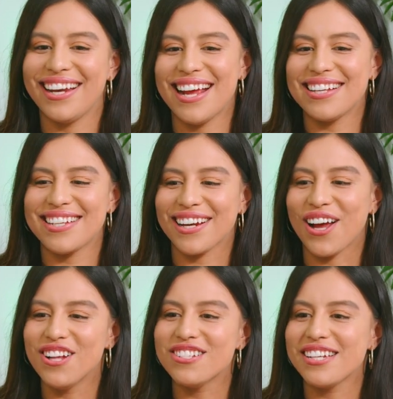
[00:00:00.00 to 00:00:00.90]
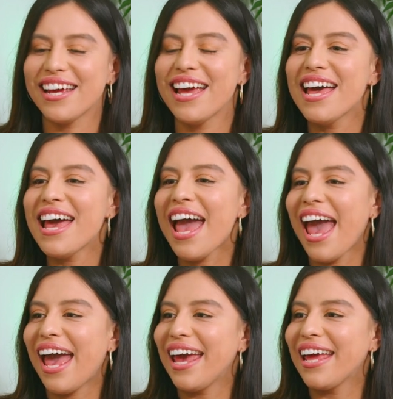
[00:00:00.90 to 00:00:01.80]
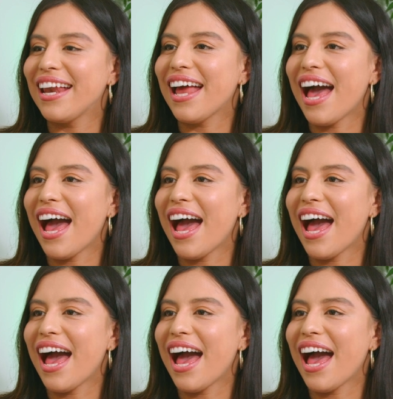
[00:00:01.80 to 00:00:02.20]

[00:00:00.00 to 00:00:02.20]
and technology. And